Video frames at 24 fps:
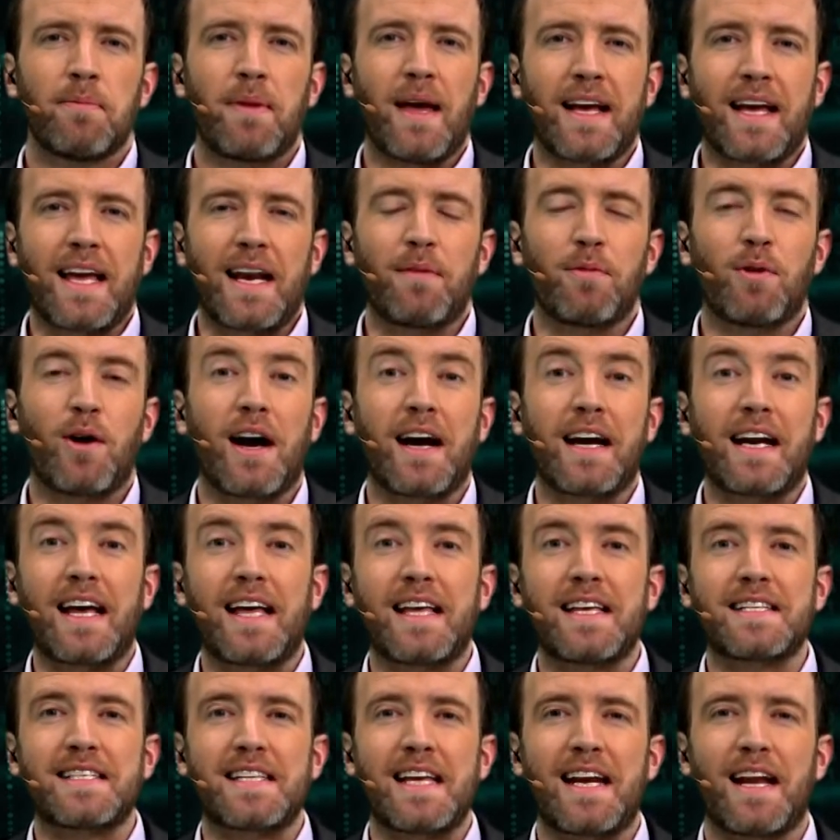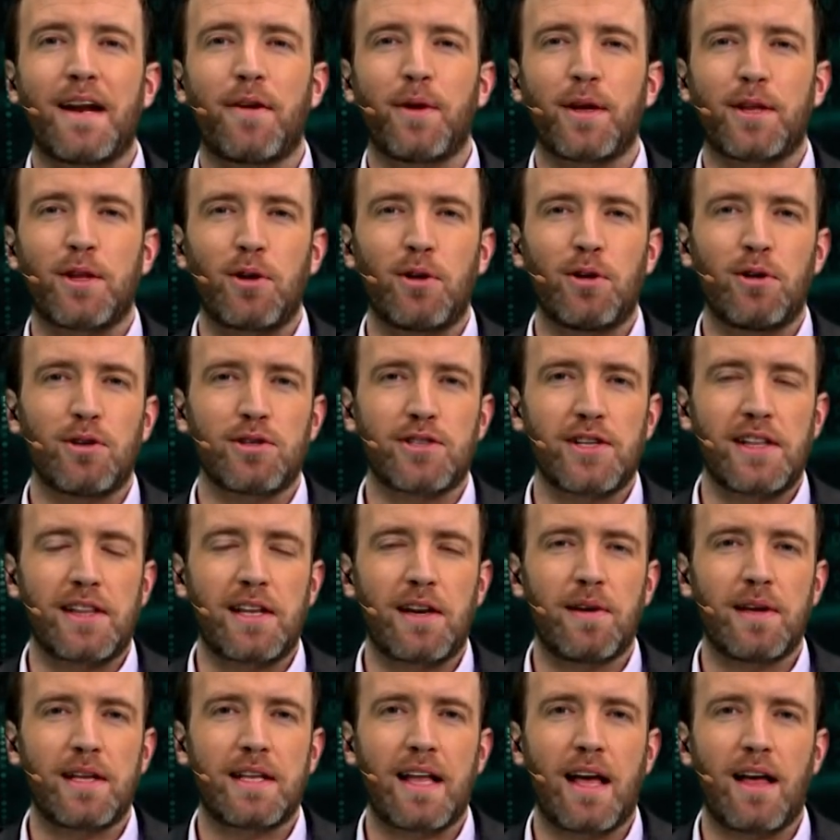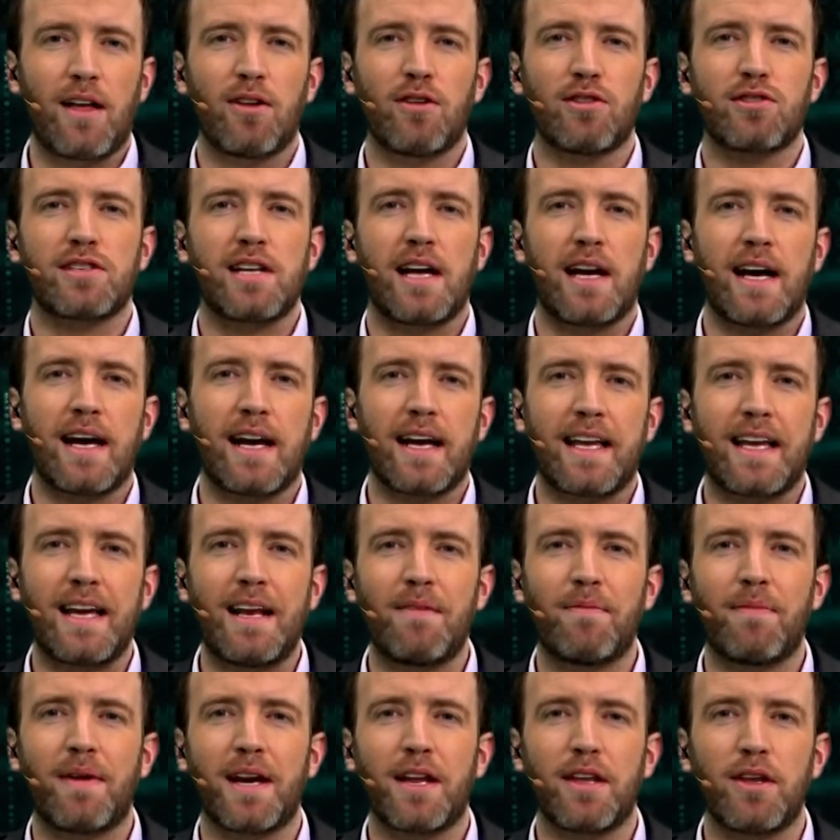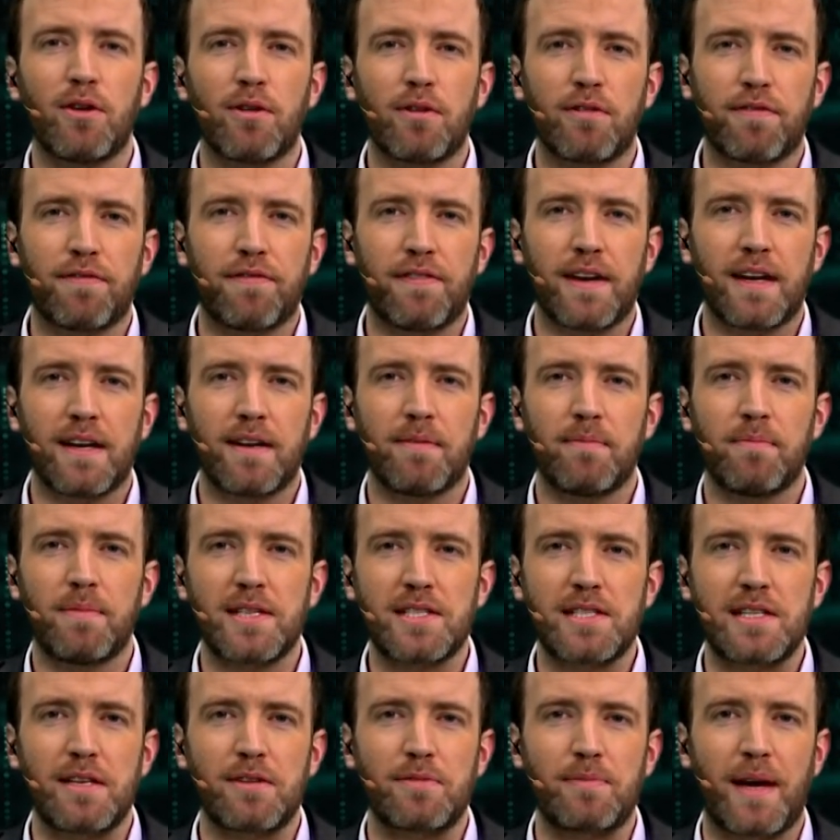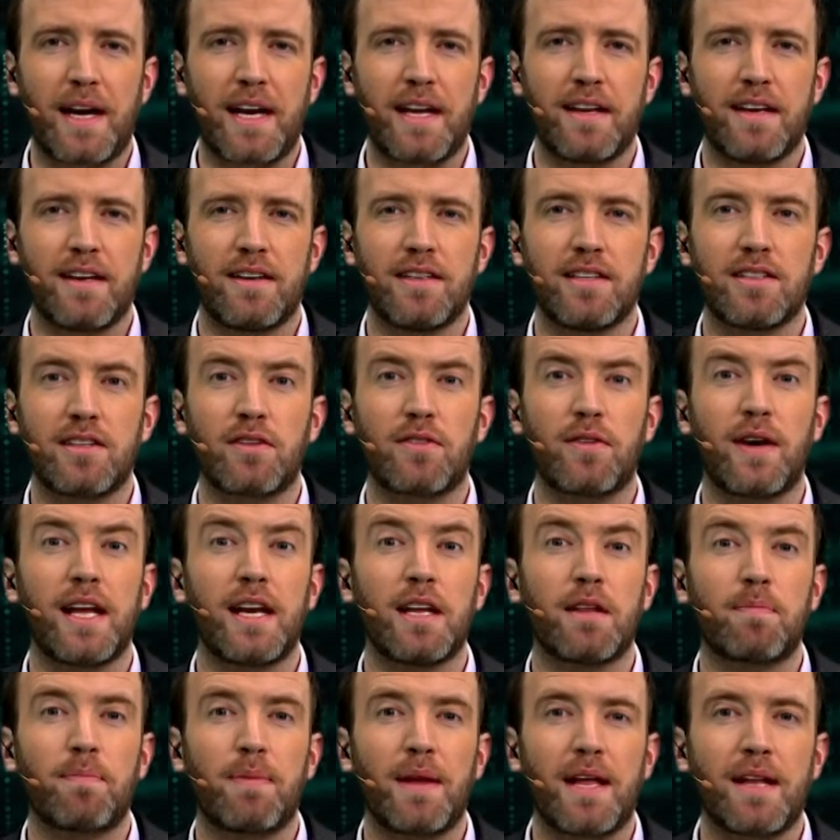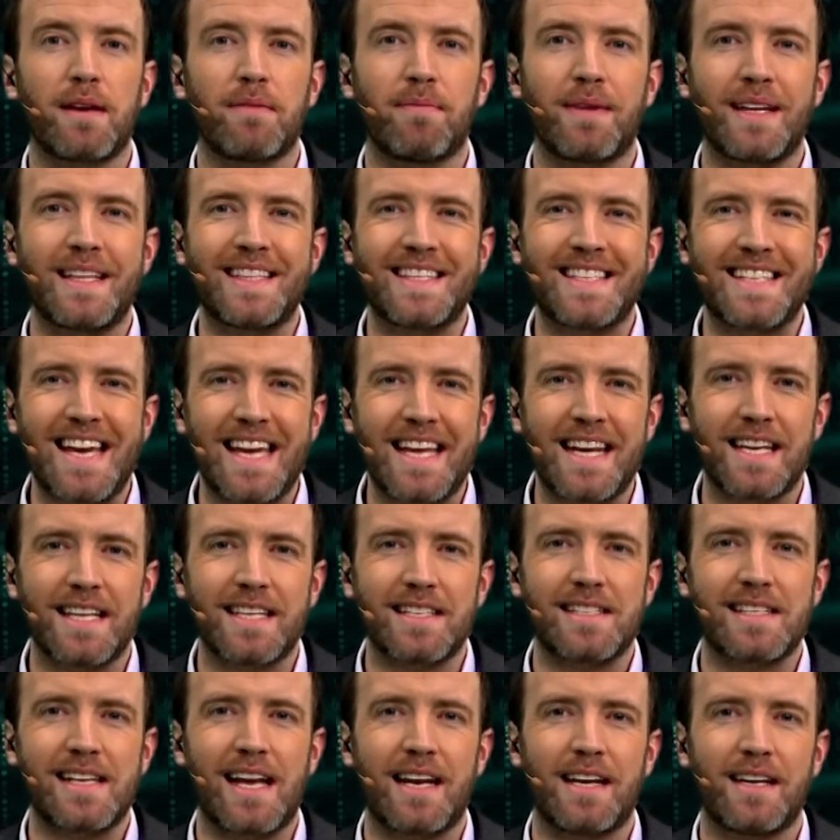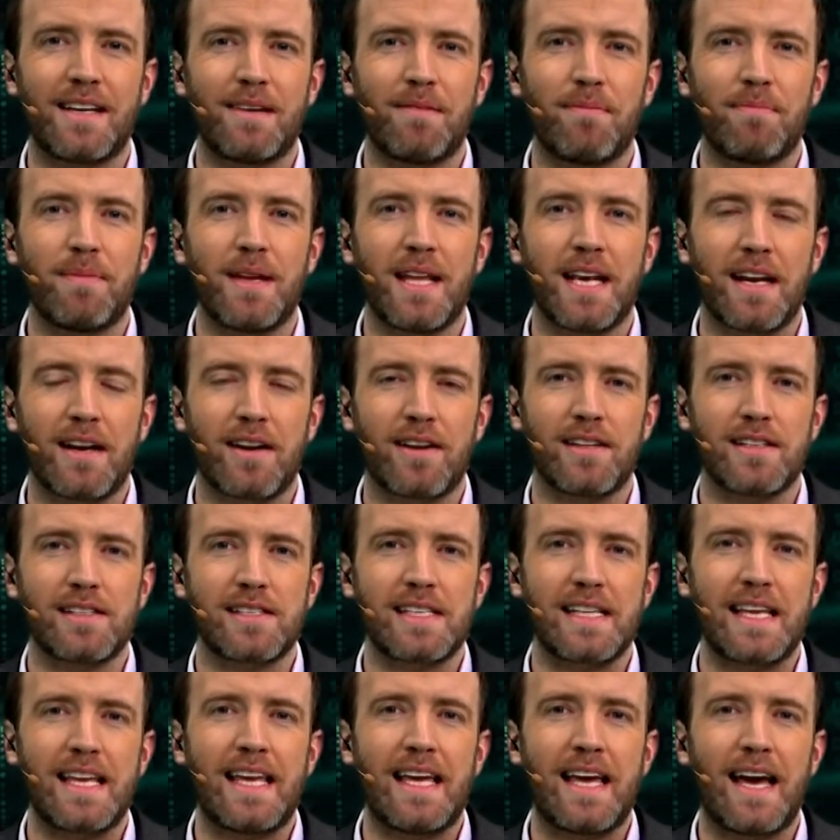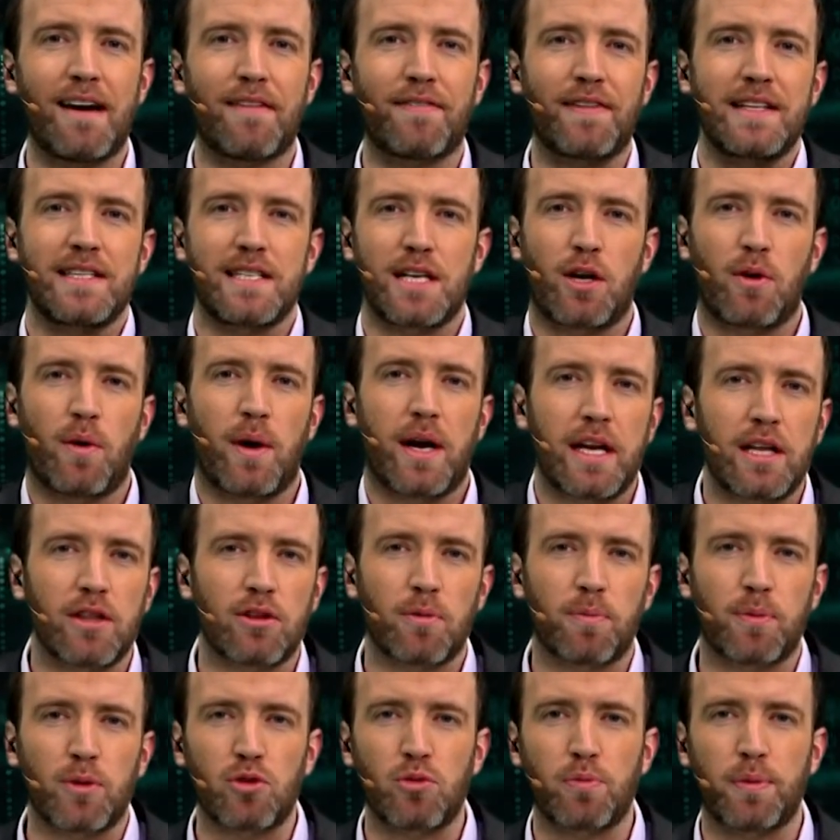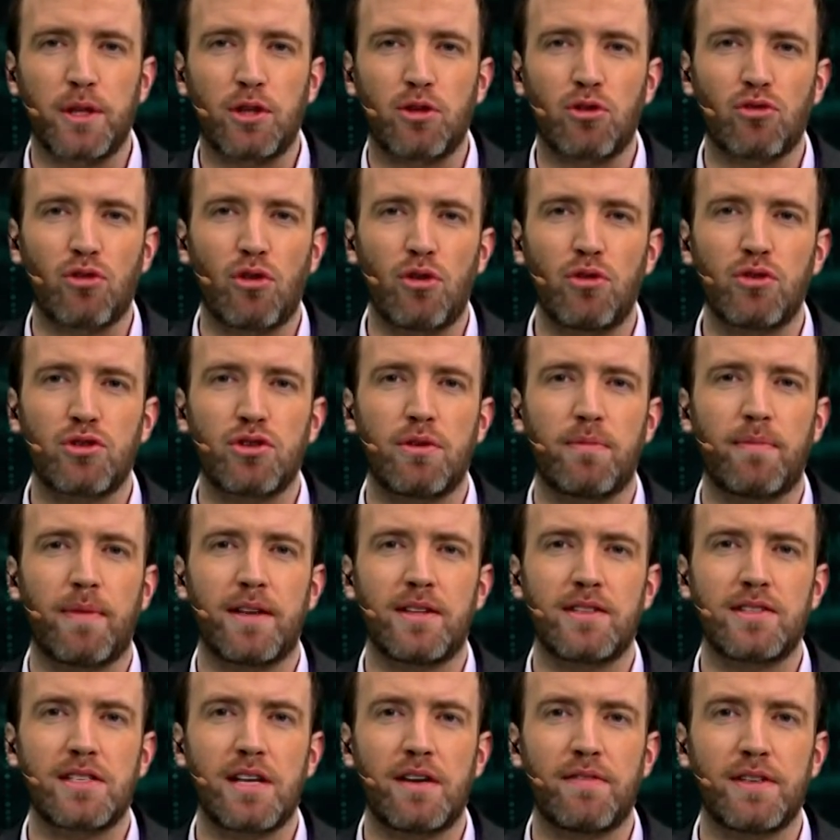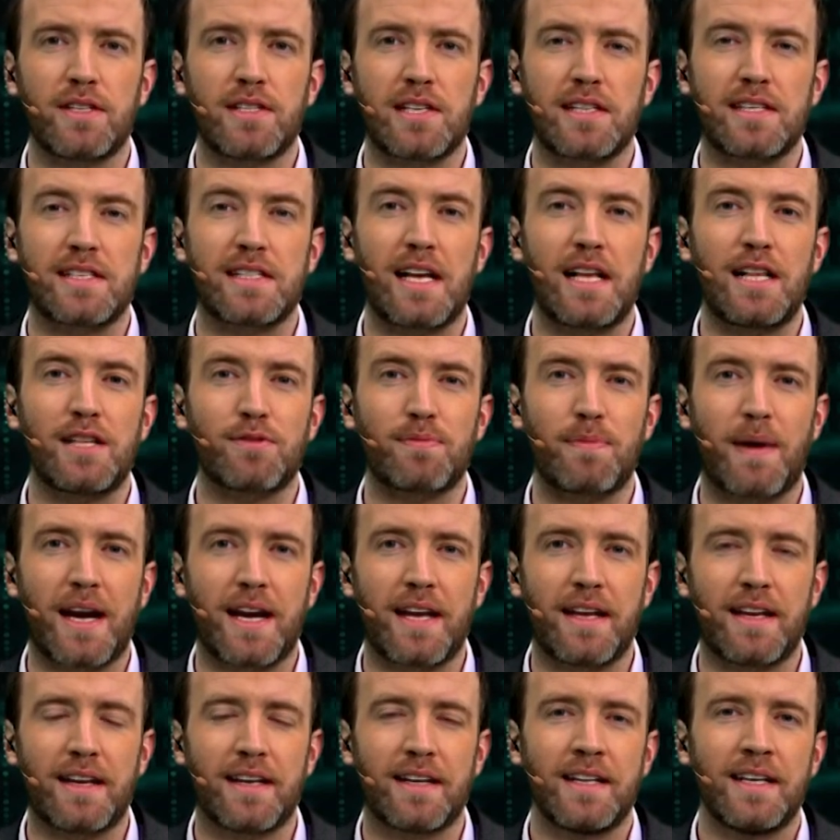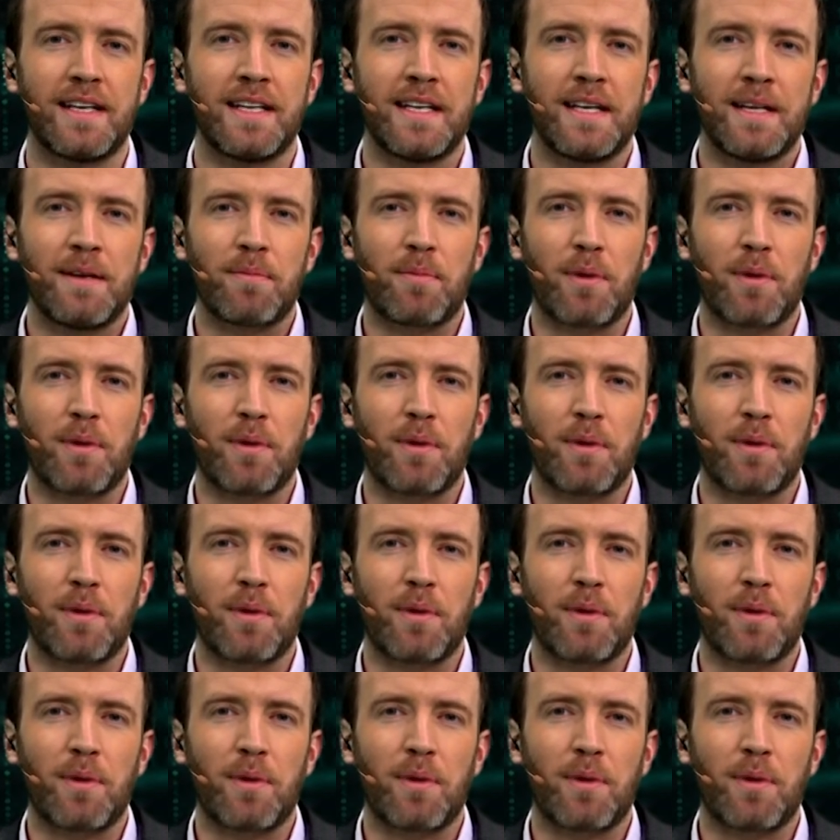Okay, I want to thank our guest, Helmar Francisco, Business Manager Integrated Plan, Francisco Barriento, Solution Service Sales Manager,